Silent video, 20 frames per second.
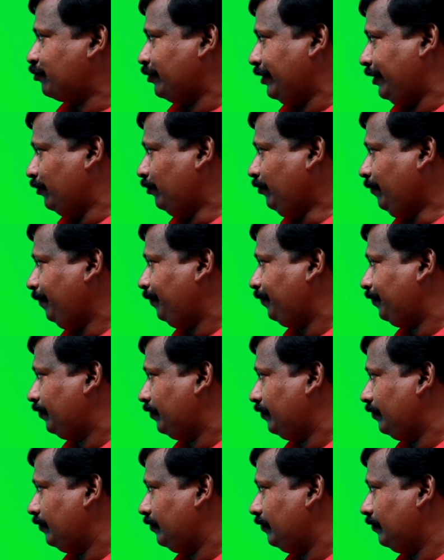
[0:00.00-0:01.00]
for you.
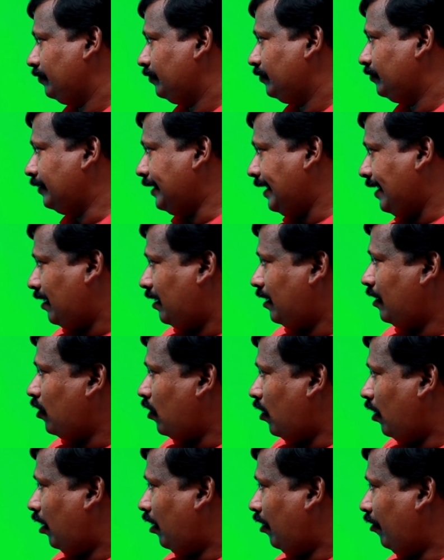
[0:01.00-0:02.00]
They are
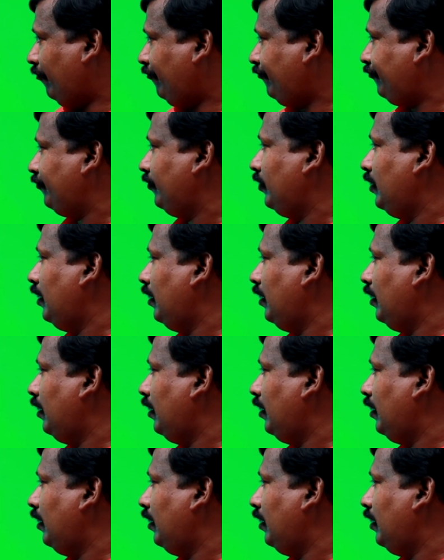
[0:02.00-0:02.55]
of,